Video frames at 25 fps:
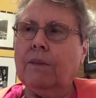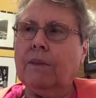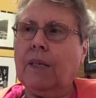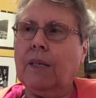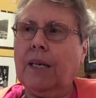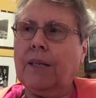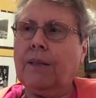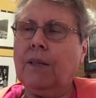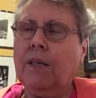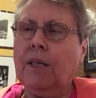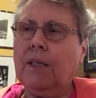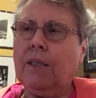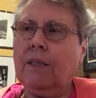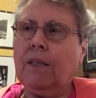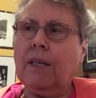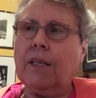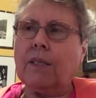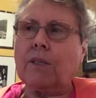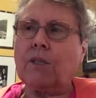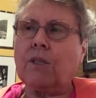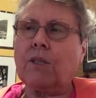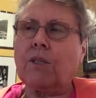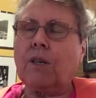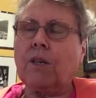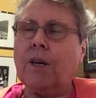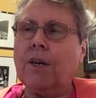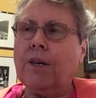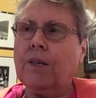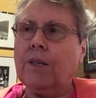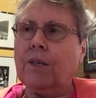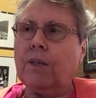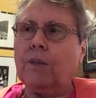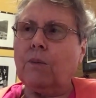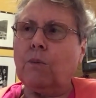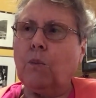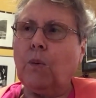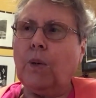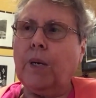I think that
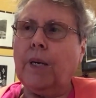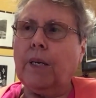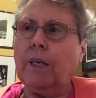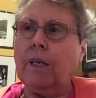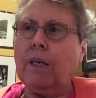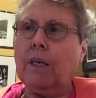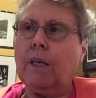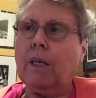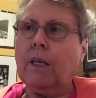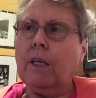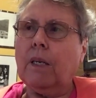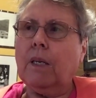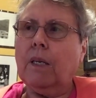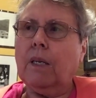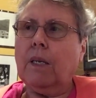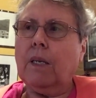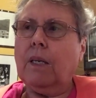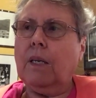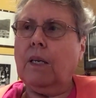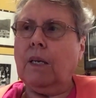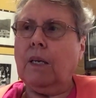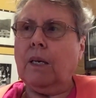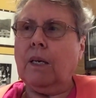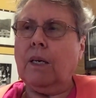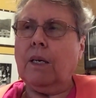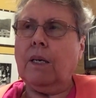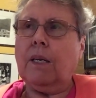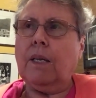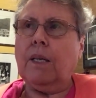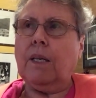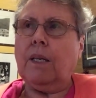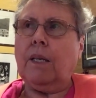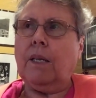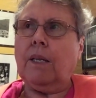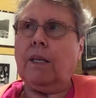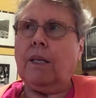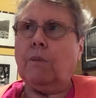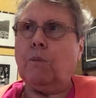started when
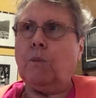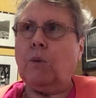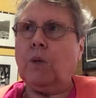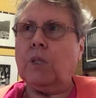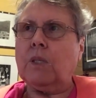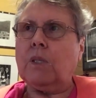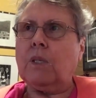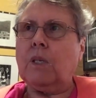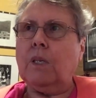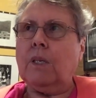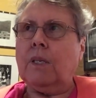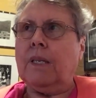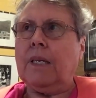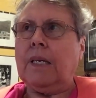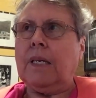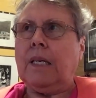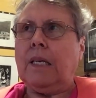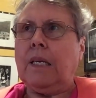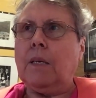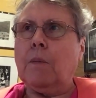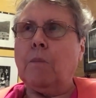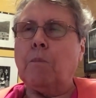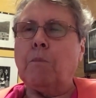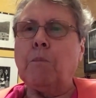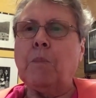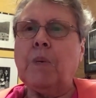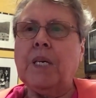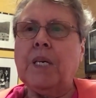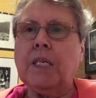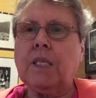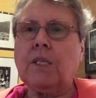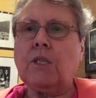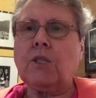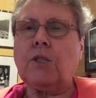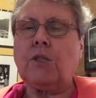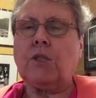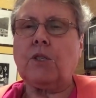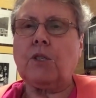it was the
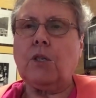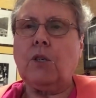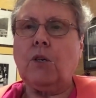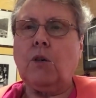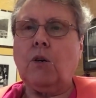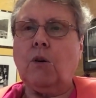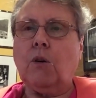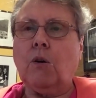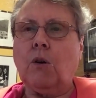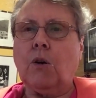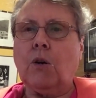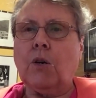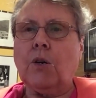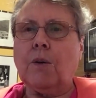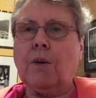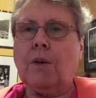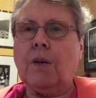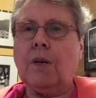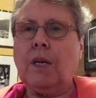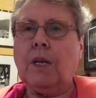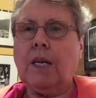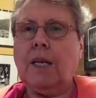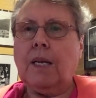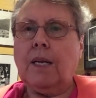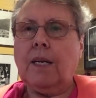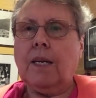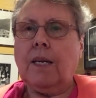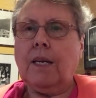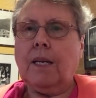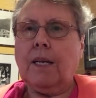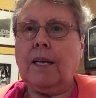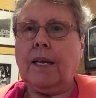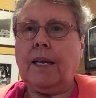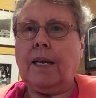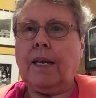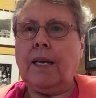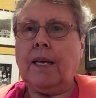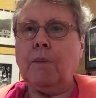Miss or
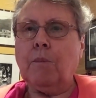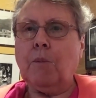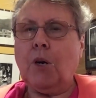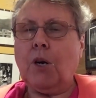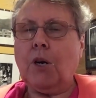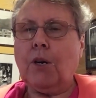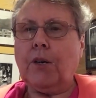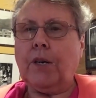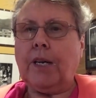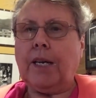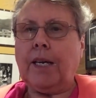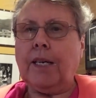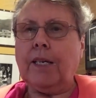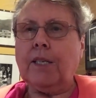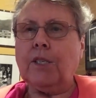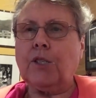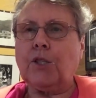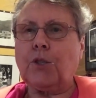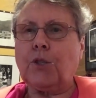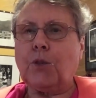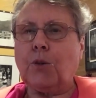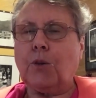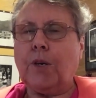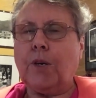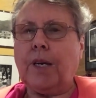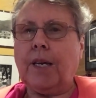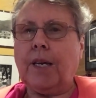MRS or